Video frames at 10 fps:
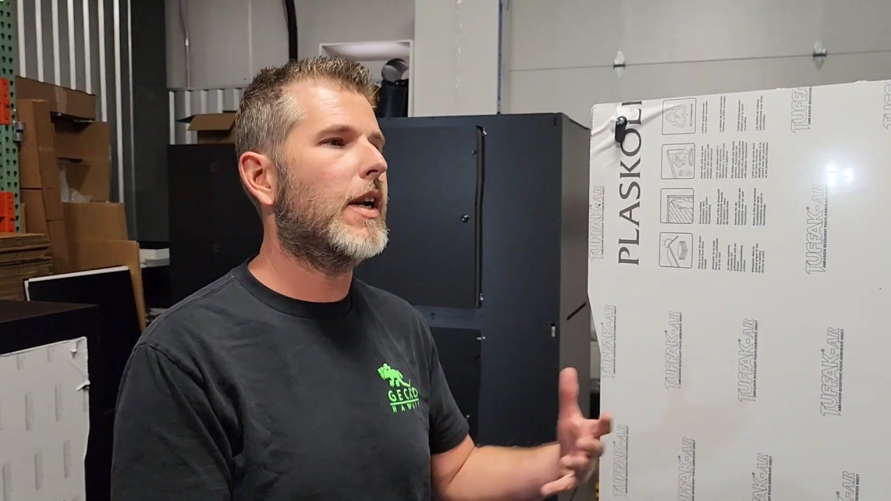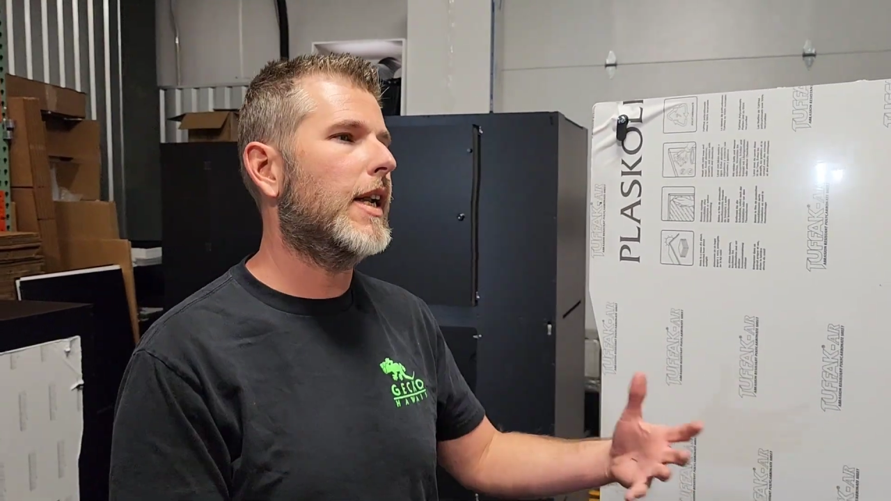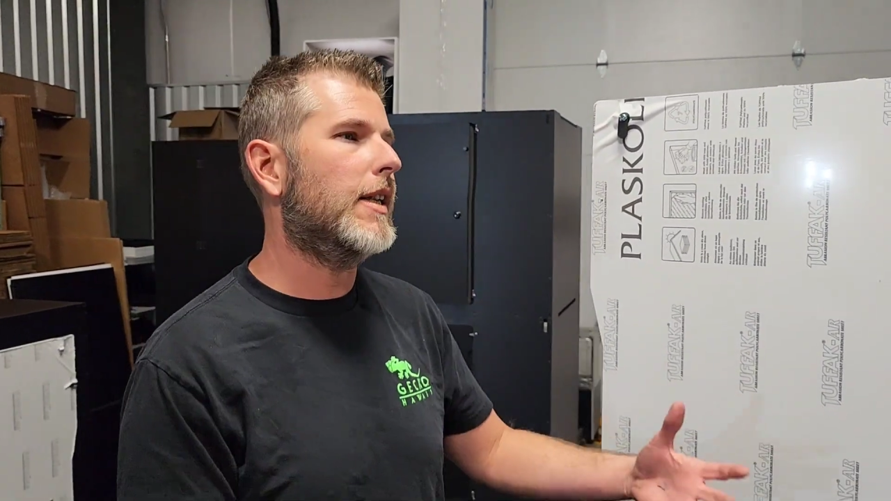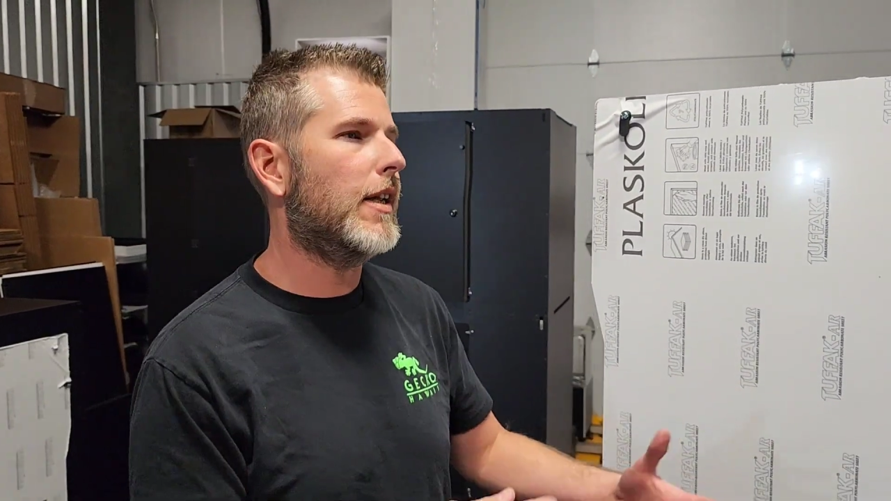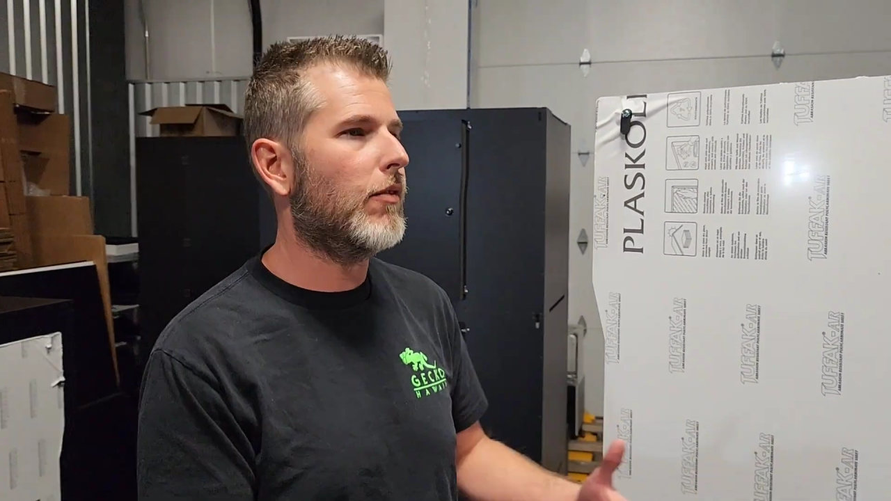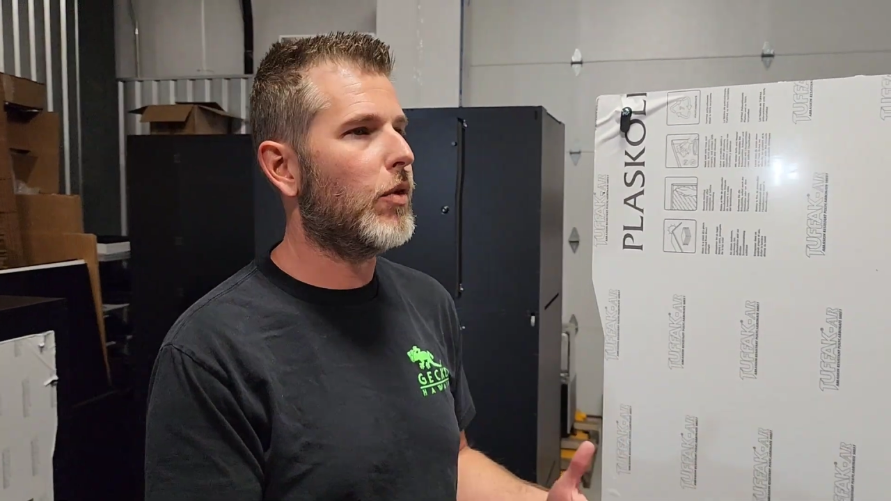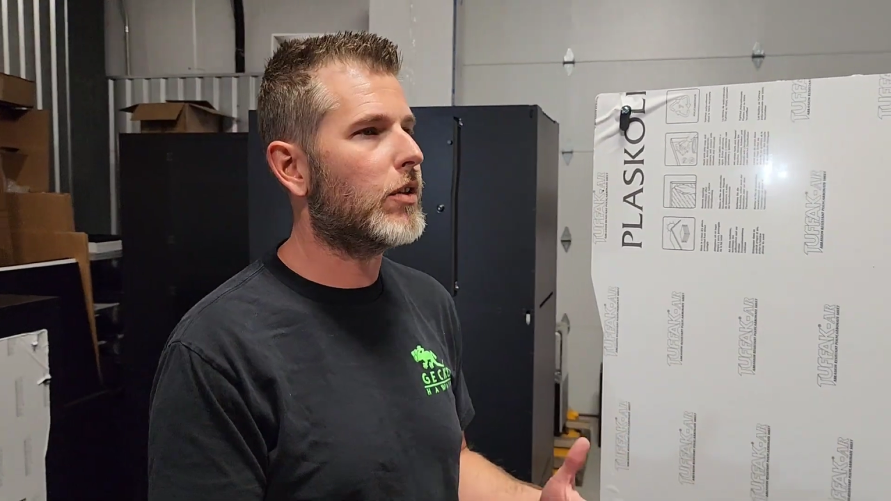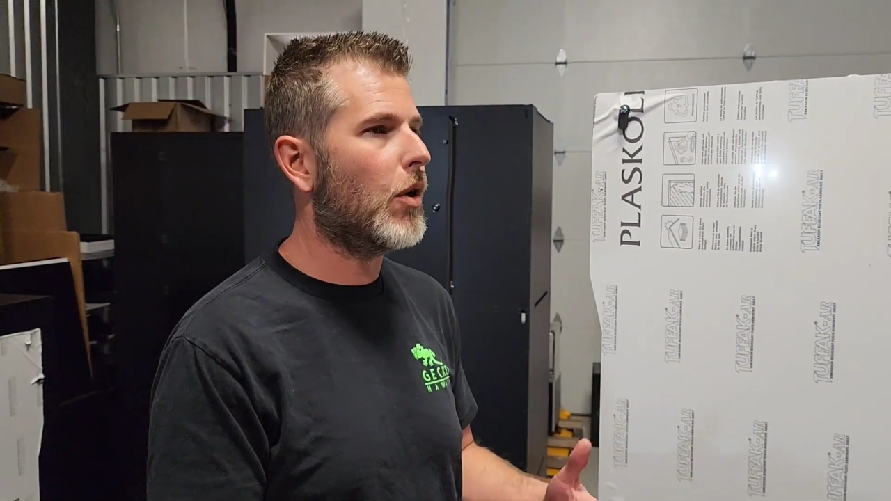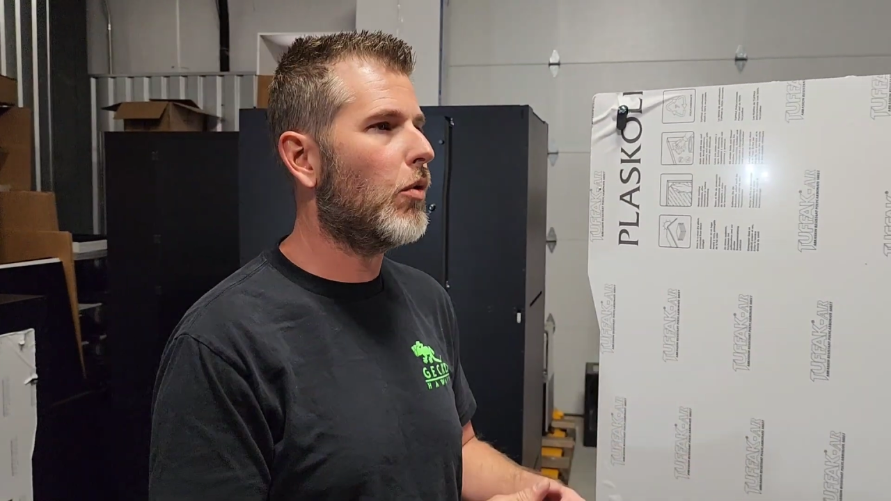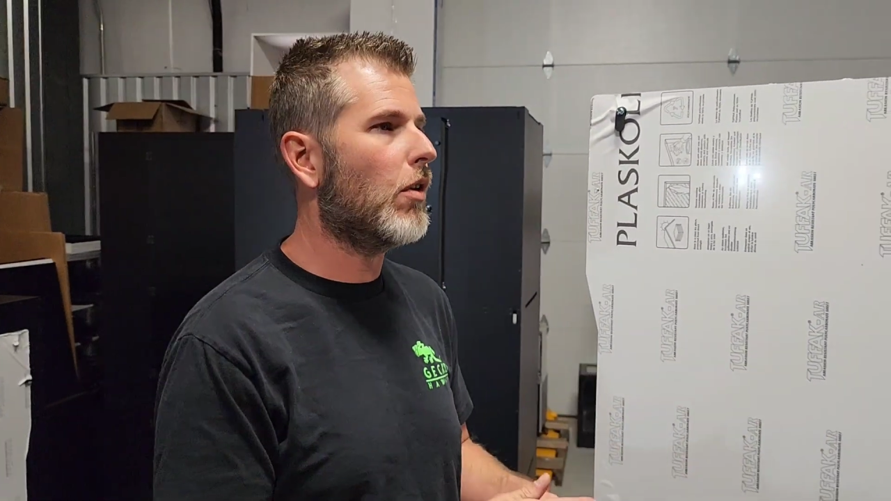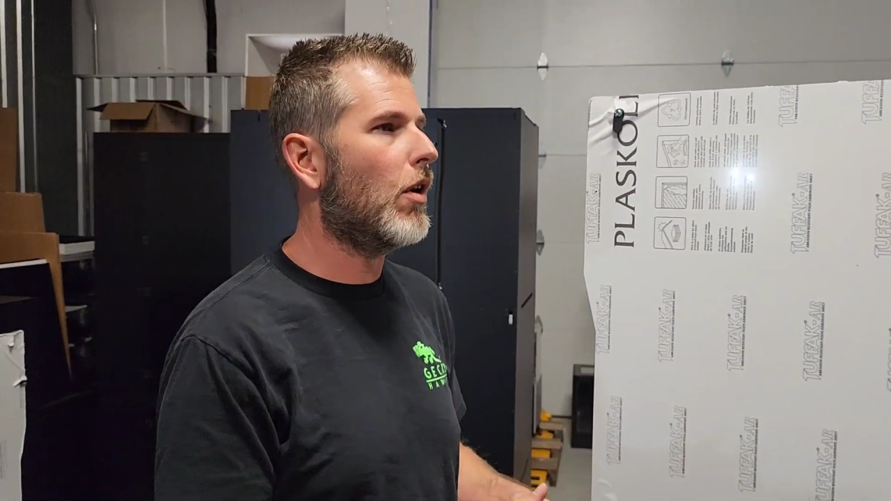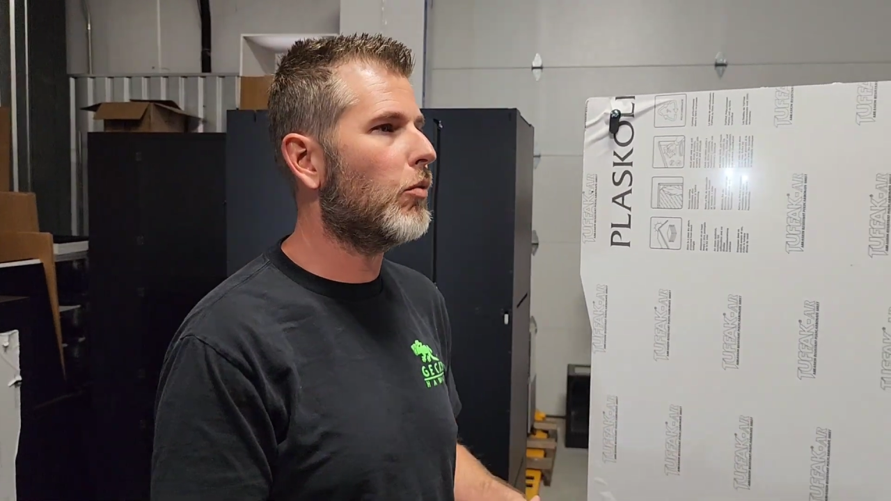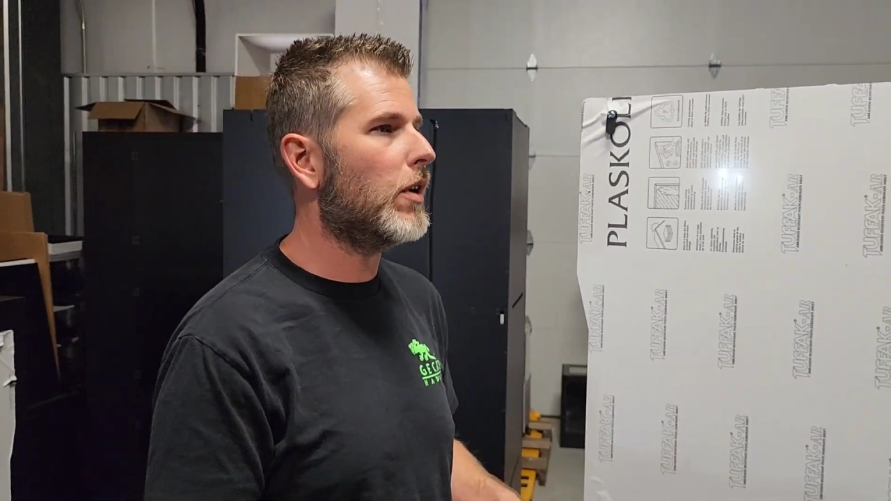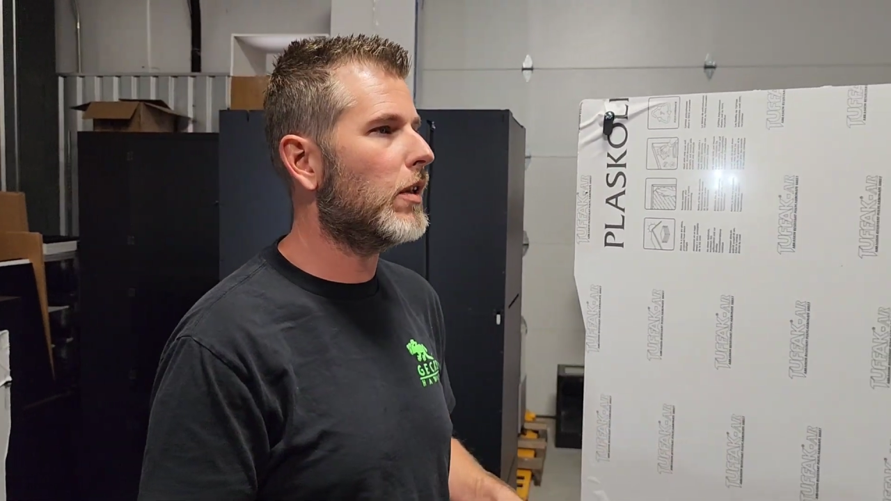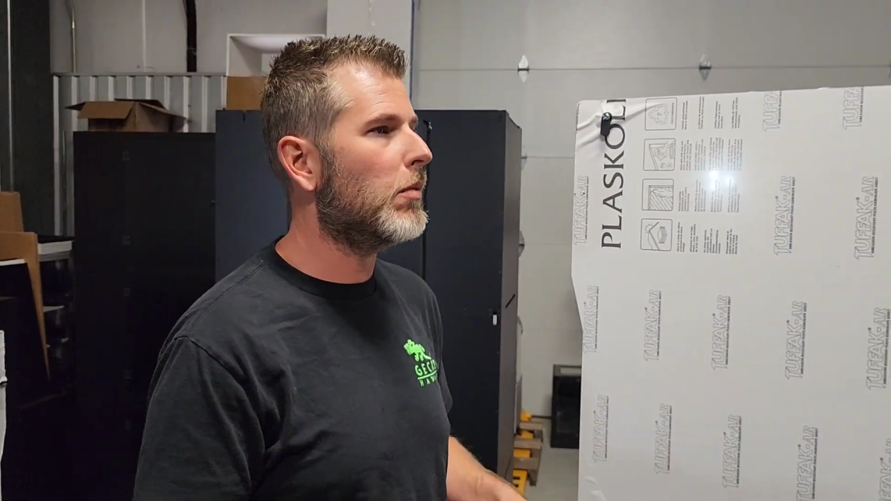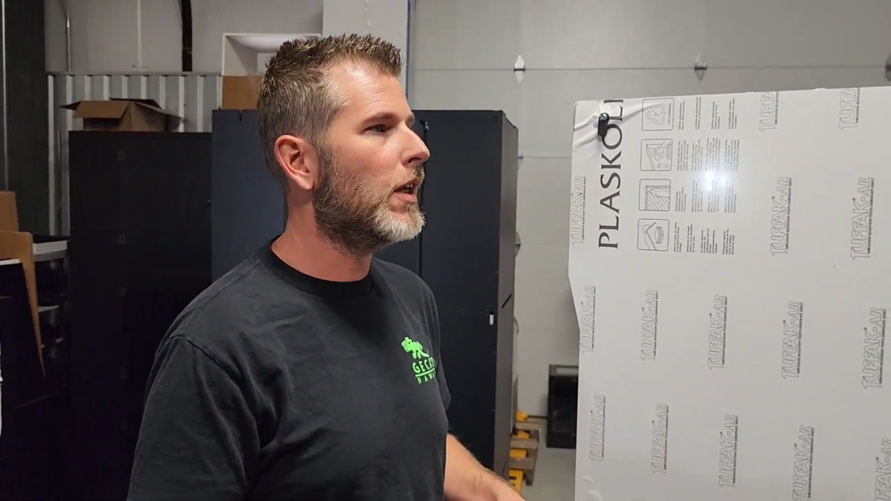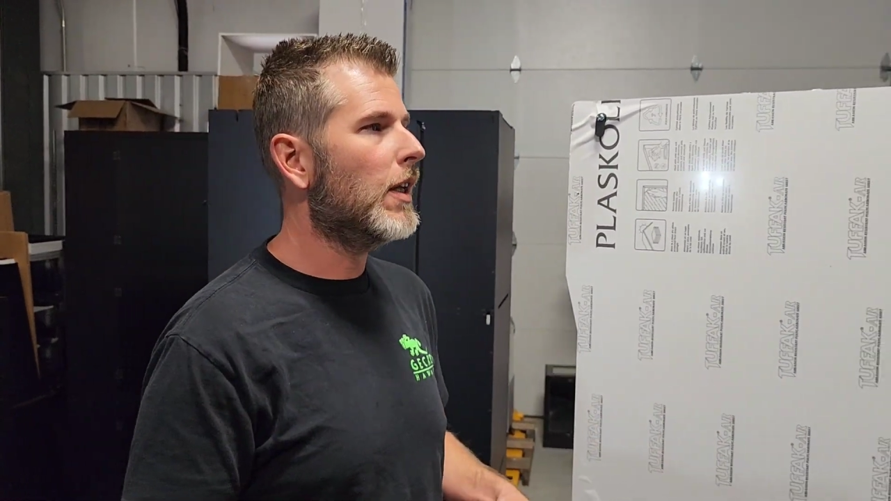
an idea of what's going on with them